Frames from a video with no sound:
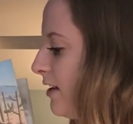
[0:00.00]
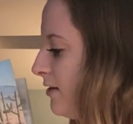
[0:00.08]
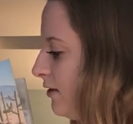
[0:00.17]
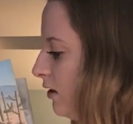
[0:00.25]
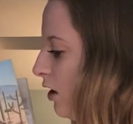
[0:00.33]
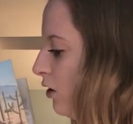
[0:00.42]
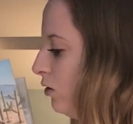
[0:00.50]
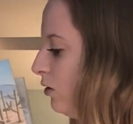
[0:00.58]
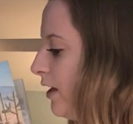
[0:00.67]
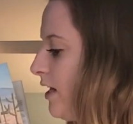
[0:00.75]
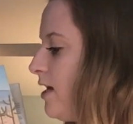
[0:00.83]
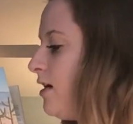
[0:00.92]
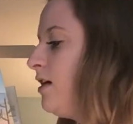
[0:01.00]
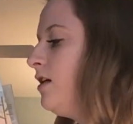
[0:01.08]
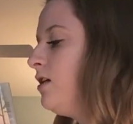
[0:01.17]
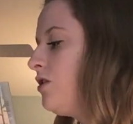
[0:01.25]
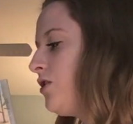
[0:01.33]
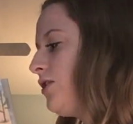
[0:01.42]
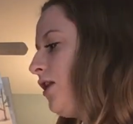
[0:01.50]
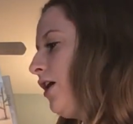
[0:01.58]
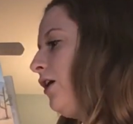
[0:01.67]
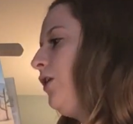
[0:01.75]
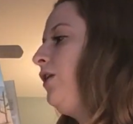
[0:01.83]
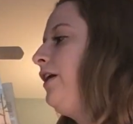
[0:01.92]
slowly
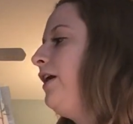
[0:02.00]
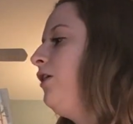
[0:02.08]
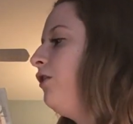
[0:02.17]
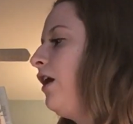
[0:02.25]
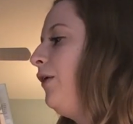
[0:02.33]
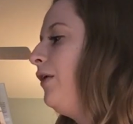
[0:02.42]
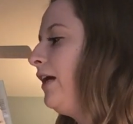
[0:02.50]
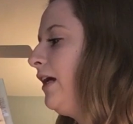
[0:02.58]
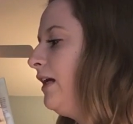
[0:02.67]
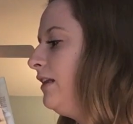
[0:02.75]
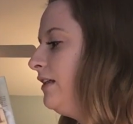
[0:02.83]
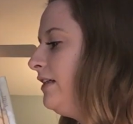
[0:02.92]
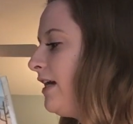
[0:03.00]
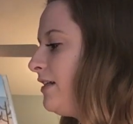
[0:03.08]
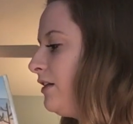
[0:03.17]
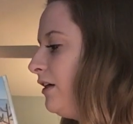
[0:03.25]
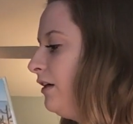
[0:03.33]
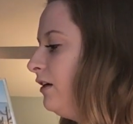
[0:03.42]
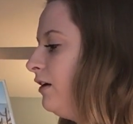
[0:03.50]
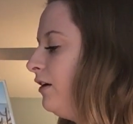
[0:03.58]
growing in the desert.